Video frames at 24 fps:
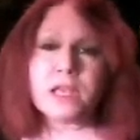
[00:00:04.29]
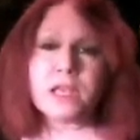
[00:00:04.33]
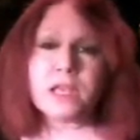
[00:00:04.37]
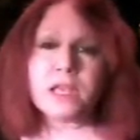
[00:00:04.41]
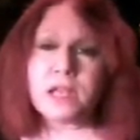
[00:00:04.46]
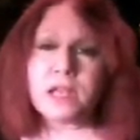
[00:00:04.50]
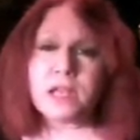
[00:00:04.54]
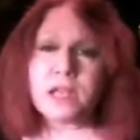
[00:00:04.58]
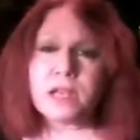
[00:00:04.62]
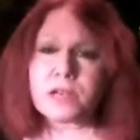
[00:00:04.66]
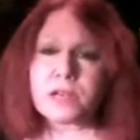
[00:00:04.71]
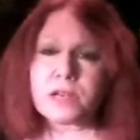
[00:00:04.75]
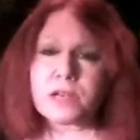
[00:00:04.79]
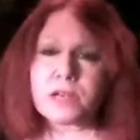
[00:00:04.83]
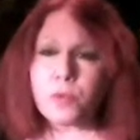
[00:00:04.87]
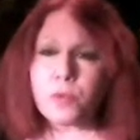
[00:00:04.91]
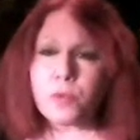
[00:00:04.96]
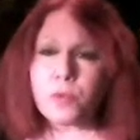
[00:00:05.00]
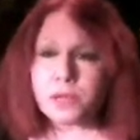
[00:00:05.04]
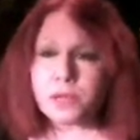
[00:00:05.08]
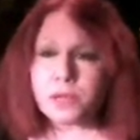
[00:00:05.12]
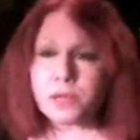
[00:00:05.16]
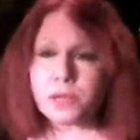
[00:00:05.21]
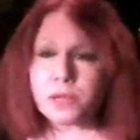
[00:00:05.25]
and not
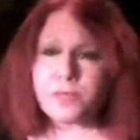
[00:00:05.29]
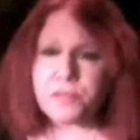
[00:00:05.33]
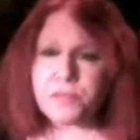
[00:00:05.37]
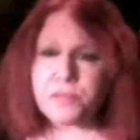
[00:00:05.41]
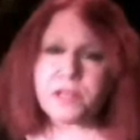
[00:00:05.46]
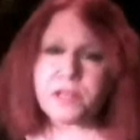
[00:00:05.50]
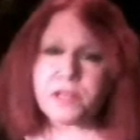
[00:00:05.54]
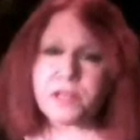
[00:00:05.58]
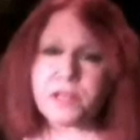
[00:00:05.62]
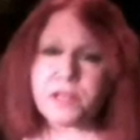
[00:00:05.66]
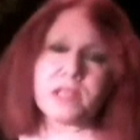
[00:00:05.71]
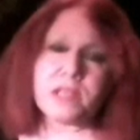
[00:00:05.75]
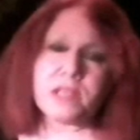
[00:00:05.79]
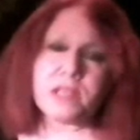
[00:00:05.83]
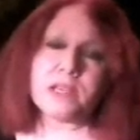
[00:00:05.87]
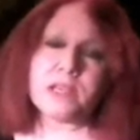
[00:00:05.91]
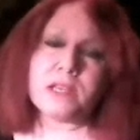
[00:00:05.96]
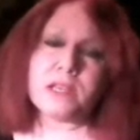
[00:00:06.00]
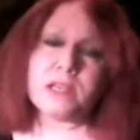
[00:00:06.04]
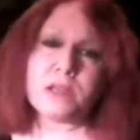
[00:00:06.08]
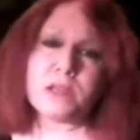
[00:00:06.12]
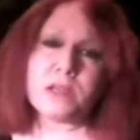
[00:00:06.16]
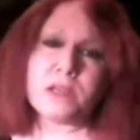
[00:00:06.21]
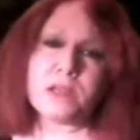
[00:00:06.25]
quite fitting
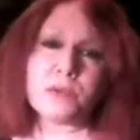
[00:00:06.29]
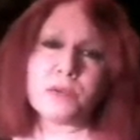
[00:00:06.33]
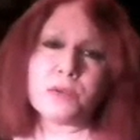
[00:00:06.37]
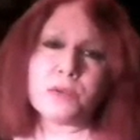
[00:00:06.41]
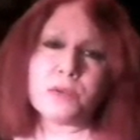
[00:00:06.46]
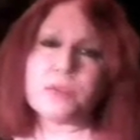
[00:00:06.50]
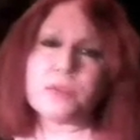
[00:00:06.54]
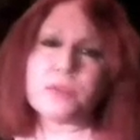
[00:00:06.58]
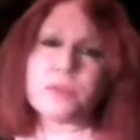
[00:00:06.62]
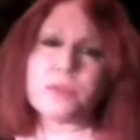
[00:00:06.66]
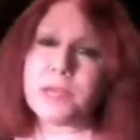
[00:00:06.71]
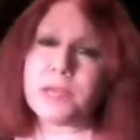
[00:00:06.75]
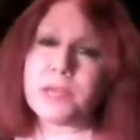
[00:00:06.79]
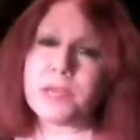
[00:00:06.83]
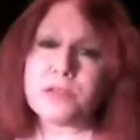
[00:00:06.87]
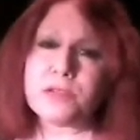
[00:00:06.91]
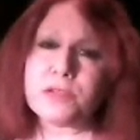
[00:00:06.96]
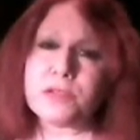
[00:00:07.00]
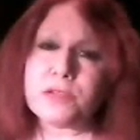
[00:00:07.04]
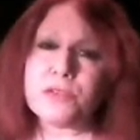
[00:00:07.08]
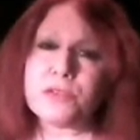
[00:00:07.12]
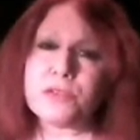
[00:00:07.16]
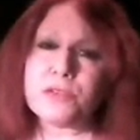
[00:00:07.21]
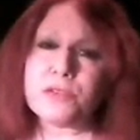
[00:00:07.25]
in with the
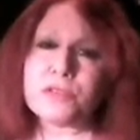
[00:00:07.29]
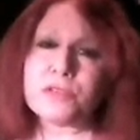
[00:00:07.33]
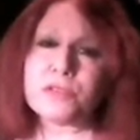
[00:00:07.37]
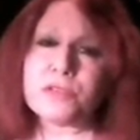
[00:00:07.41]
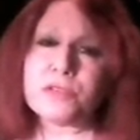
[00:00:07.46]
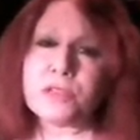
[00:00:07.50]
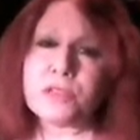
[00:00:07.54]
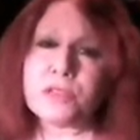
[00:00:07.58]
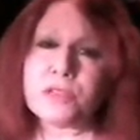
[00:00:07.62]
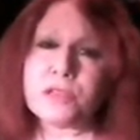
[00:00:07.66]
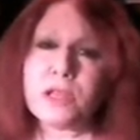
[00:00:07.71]
males